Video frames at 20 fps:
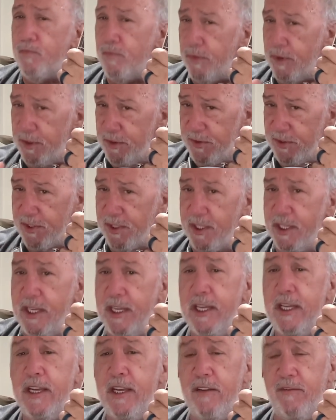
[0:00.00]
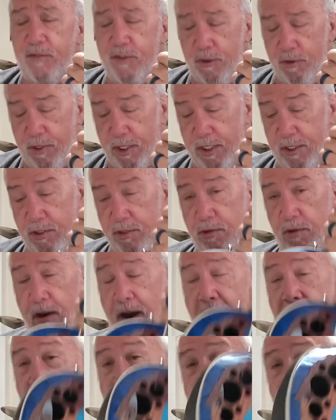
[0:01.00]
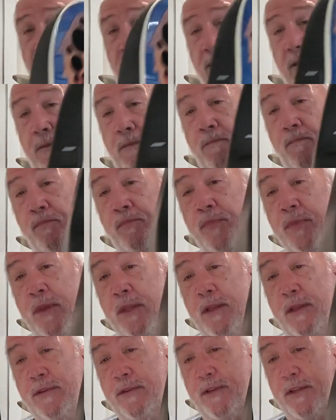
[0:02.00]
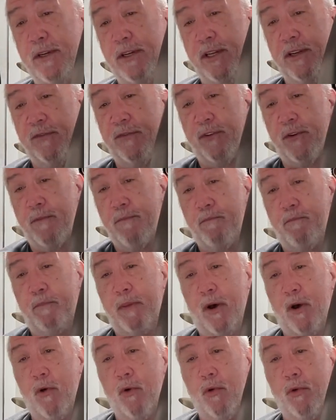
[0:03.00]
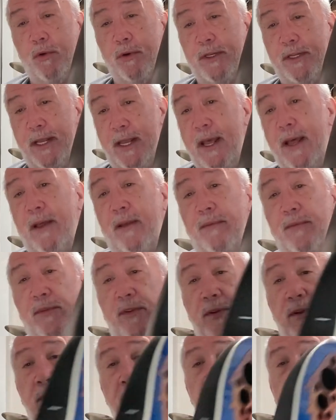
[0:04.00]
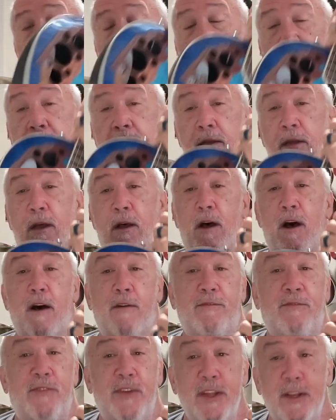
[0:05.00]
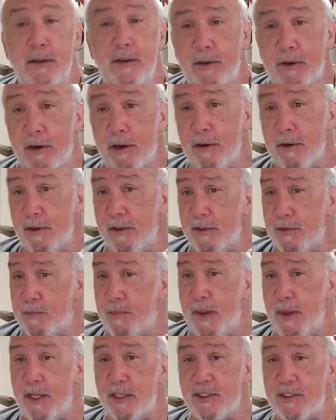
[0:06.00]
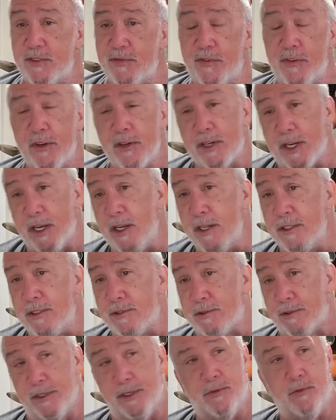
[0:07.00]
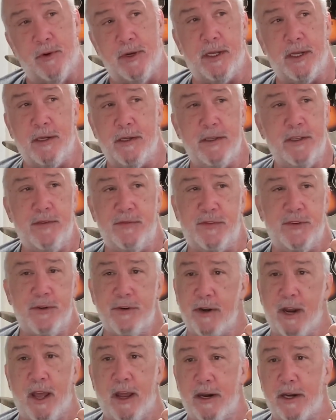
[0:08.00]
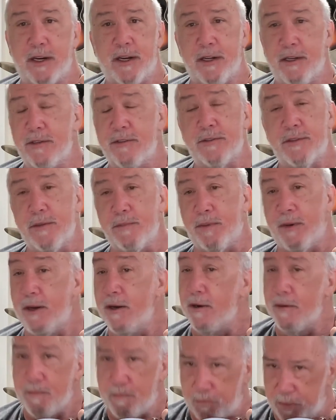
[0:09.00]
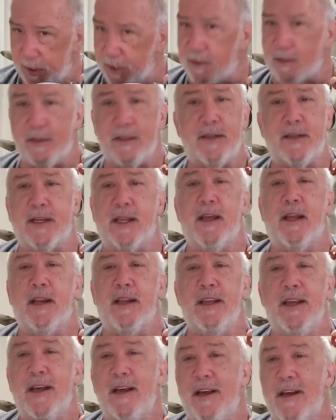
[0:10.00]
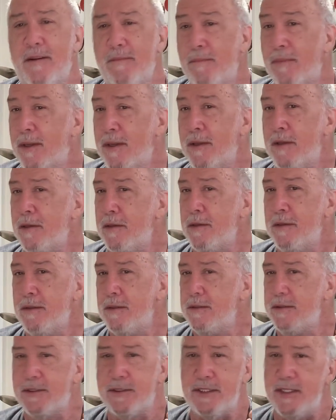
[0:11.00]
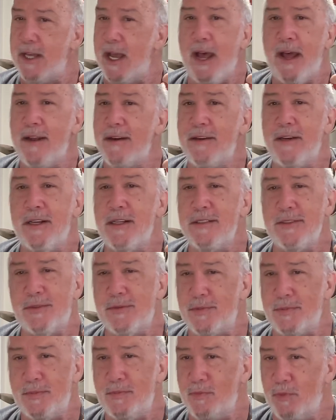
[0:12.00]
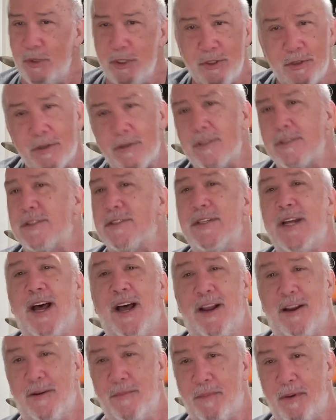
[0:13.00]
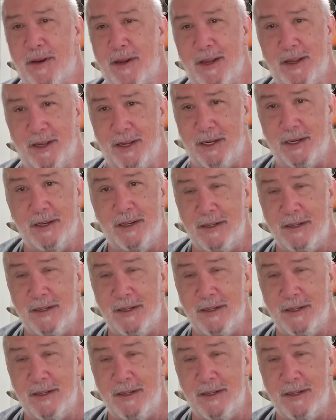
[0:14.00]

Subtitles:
see if you can try out the different bowl depths. A Fender is best for country. Well, if you're not a country player, pick the telly up, see how it does with your style of playing.